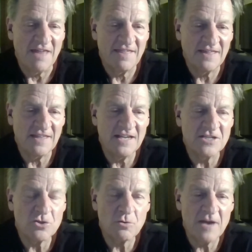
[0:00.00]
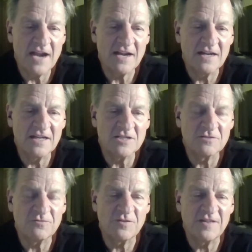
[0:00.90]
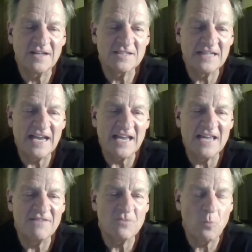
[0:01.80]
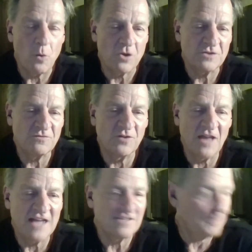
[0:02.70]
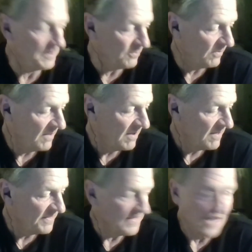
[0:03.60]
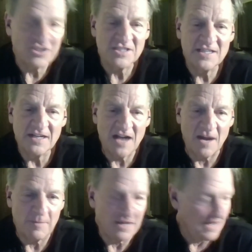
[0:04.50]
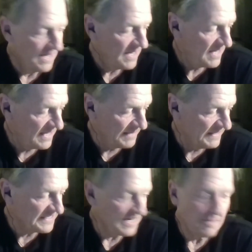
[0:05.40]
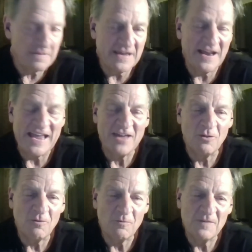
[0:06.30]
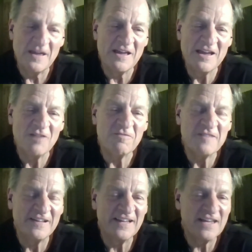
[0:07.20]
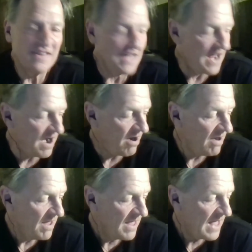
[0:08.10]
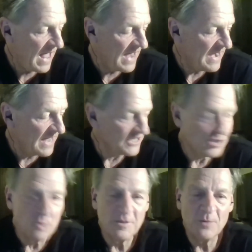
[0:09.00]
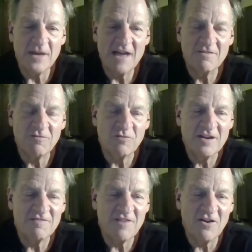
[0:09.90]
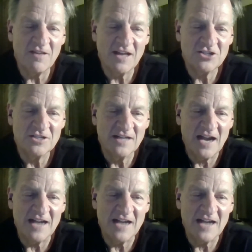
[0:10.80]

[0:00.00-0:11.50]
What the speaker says: I think that he's created conditions for things to get even worse for lots of people, not just the economy. There's going to be an ill feeling in the air. And assuming we have a free and fair election,